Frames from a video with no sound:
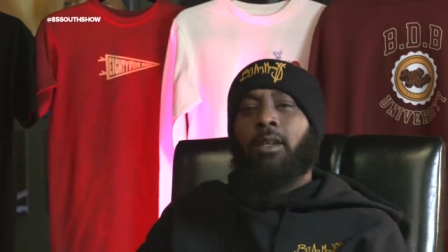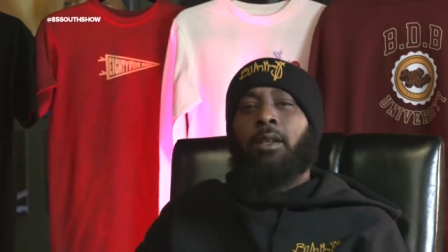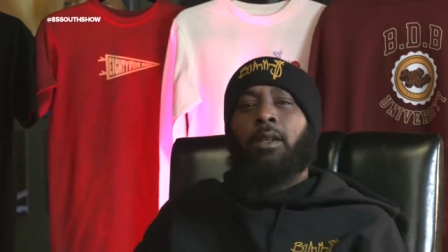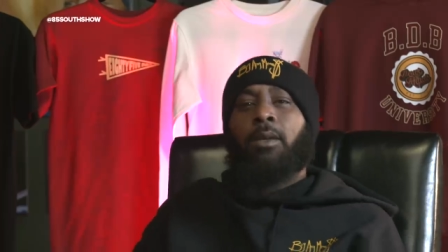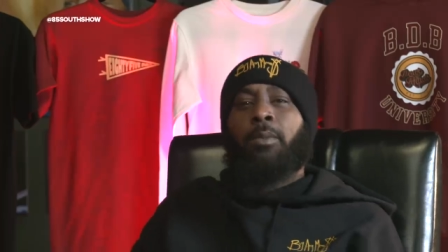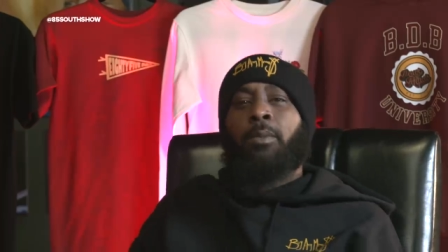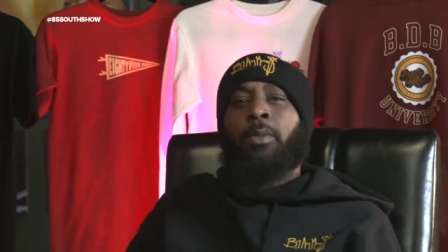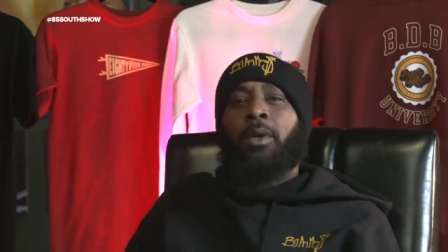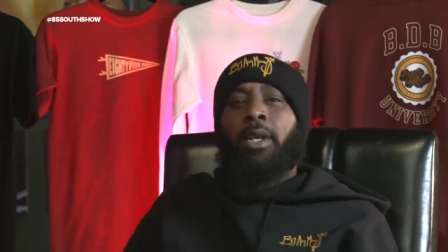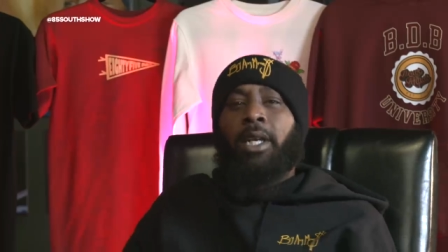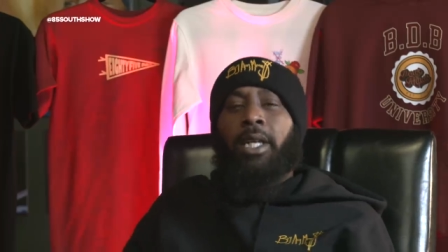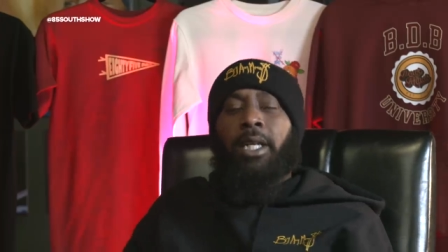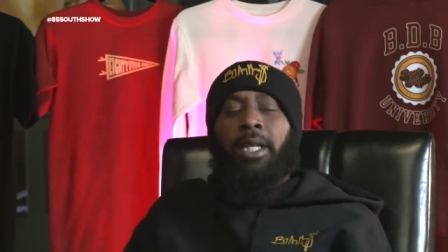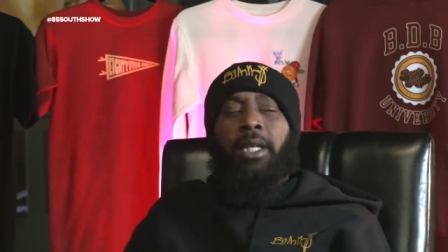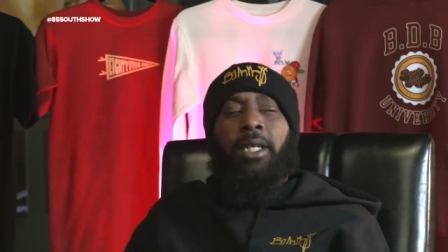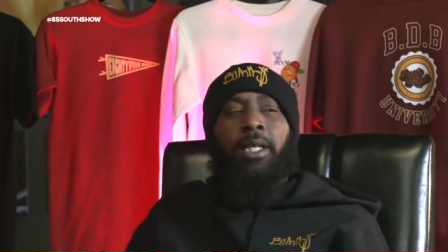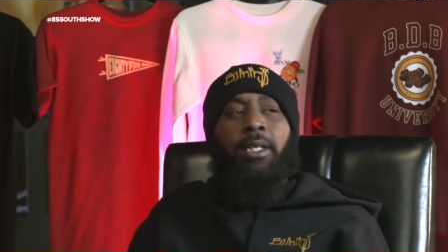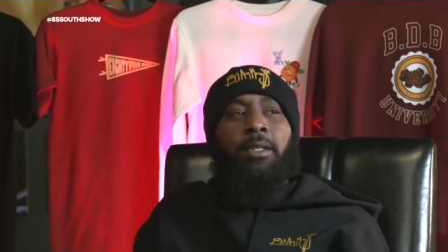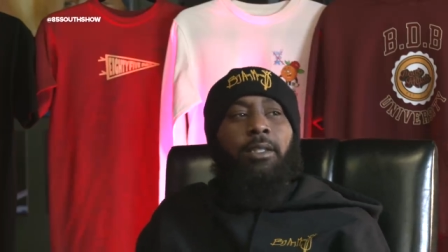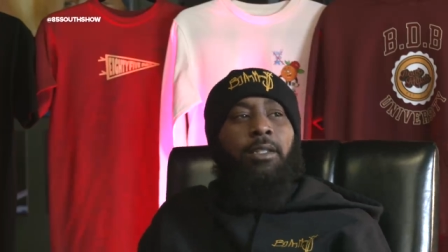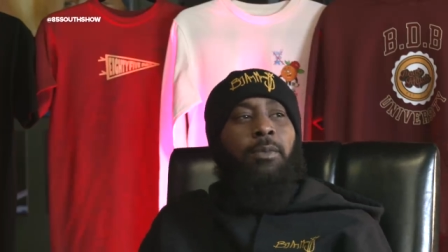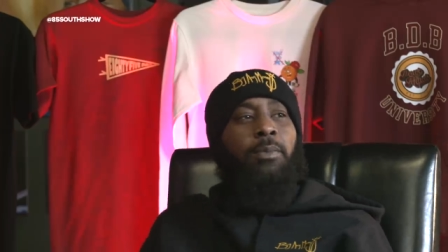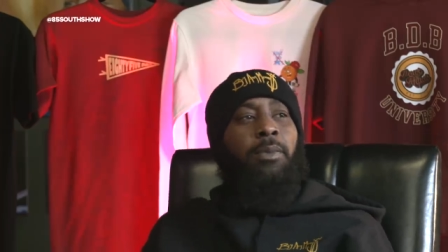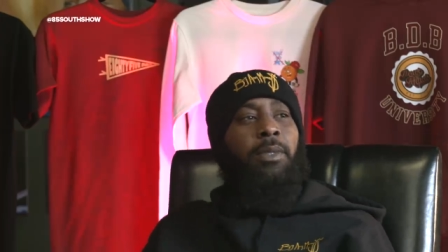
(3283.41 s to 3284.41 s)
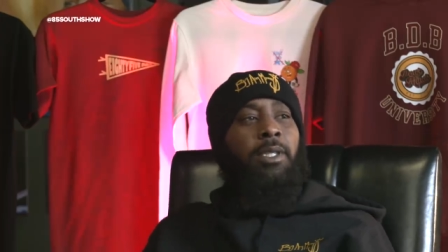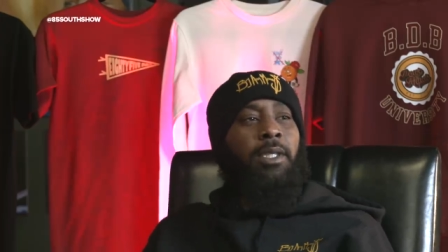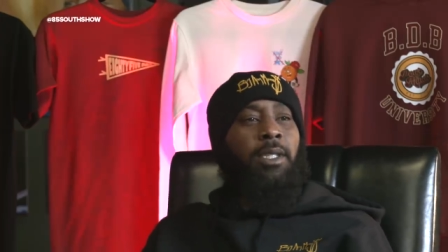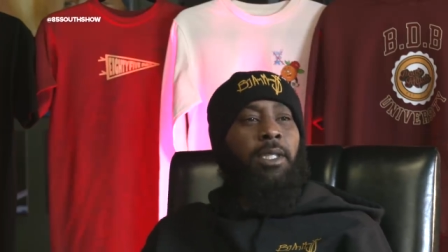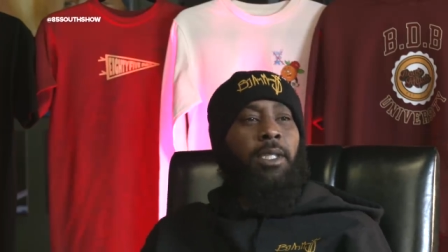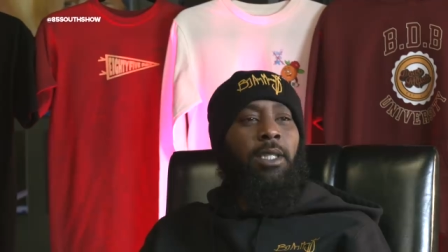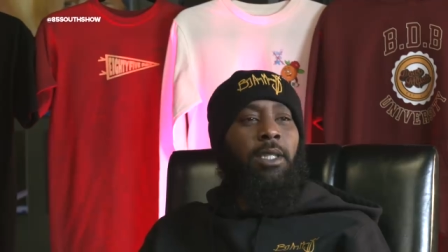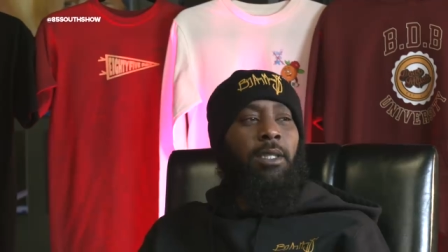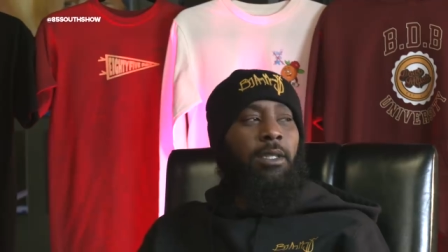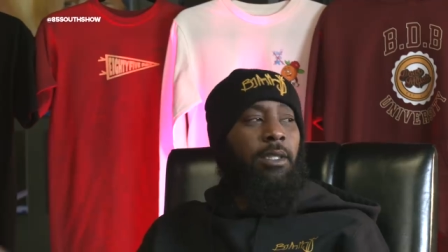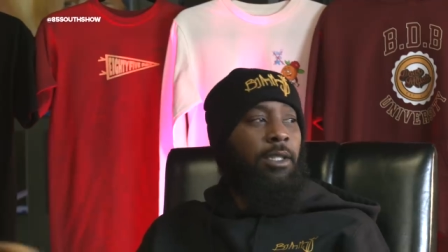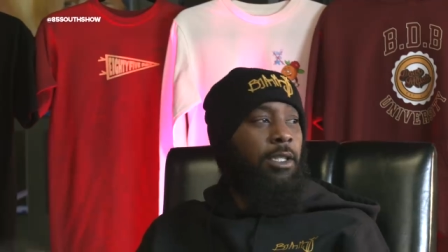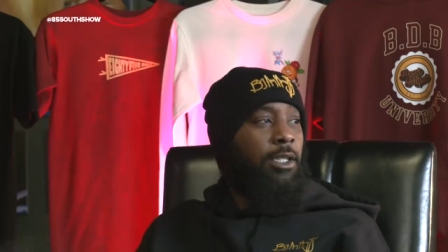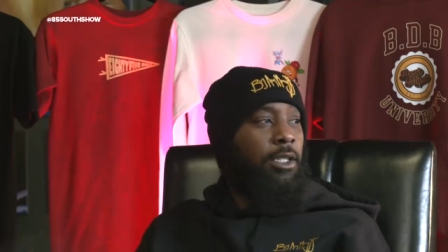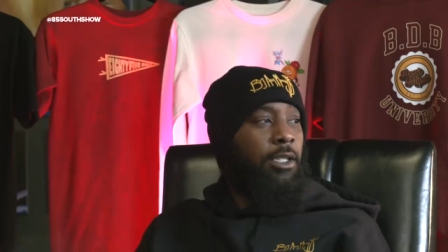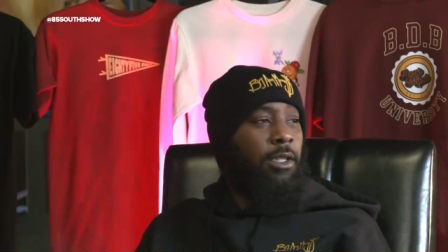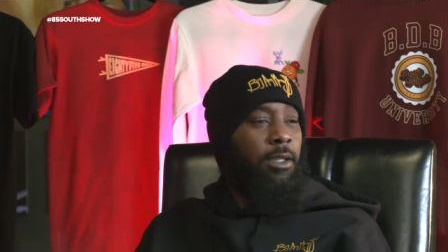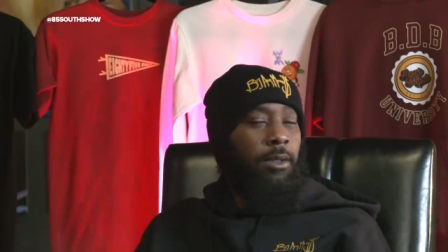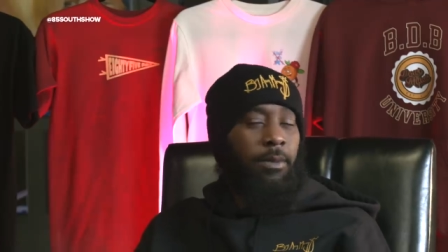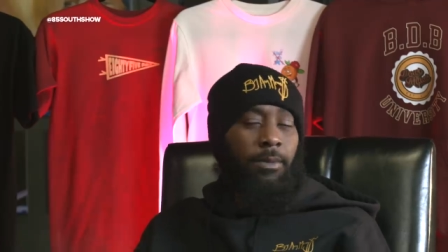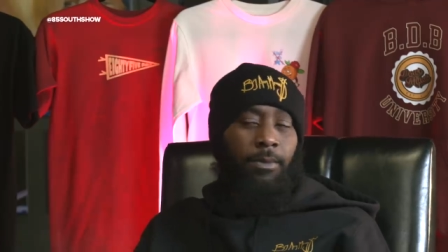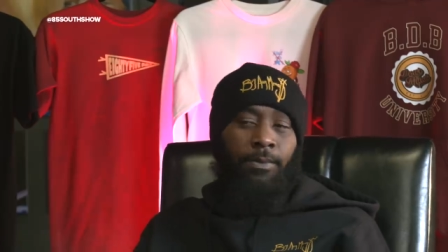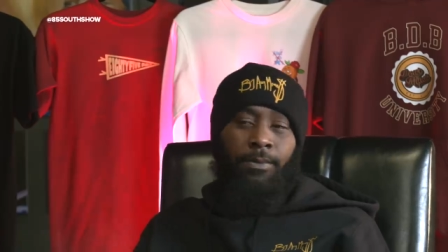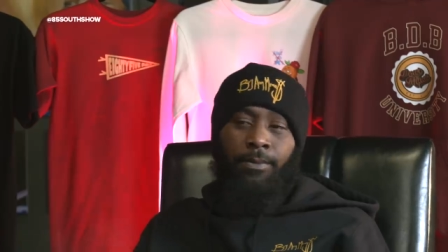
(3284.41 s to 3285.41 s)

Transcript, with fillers: you're breaking down the species and shit.